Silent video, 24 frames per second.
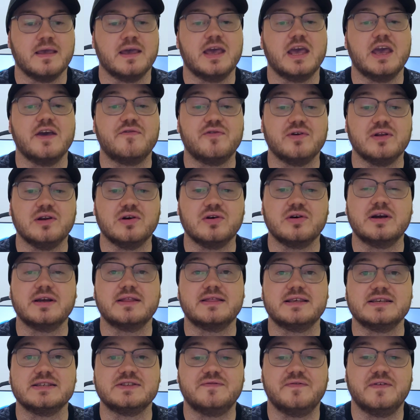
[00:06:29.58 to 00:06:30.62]
If we look at
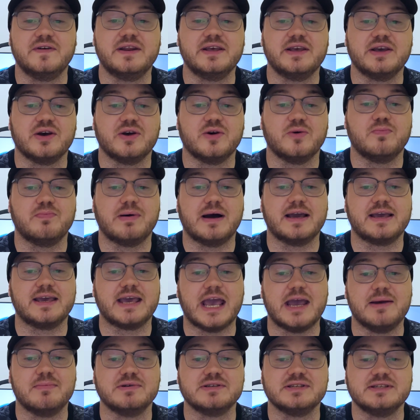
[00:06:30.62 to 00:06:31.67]
this video by
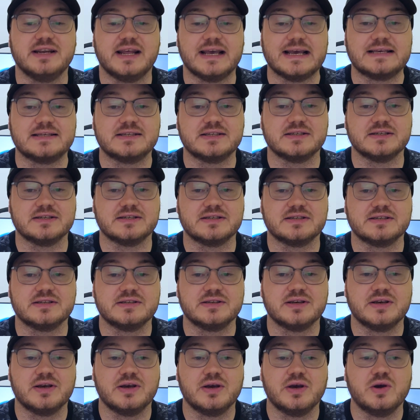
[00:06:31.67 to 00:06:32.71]
Gamers Nexus,
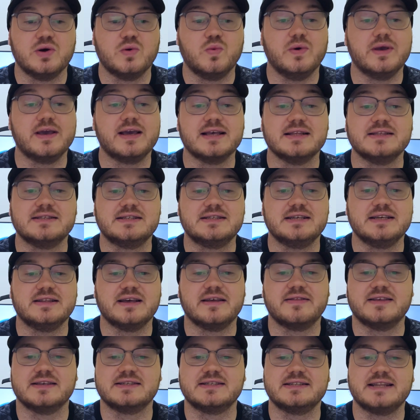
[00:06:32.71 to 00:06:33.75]
we can see
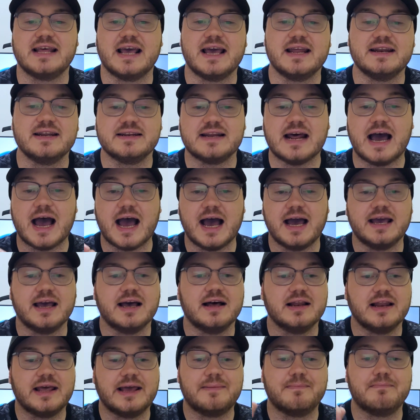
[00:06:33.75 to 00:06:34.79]
that the standard
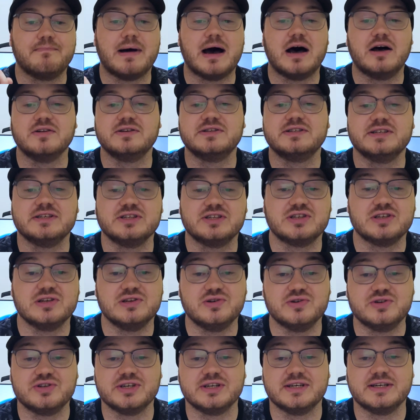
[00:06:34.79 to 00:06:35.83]
ILM mounting
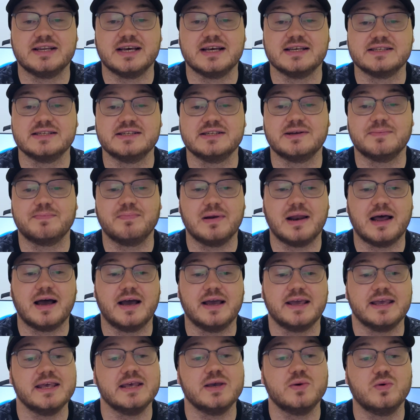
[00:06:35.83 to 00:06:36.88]
solution doesn't
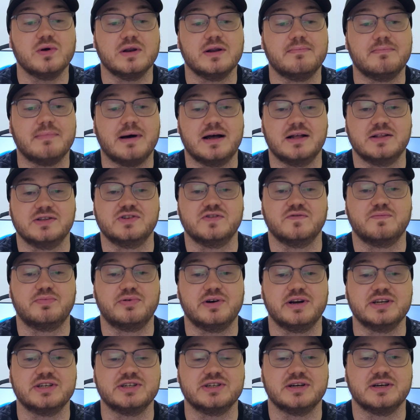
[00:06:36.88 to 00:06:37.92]
apply equal amounts of
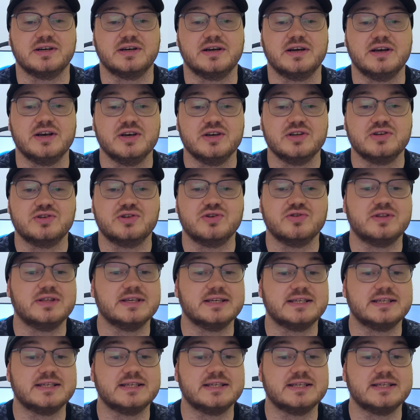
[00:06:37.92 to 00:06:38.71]
pressure to the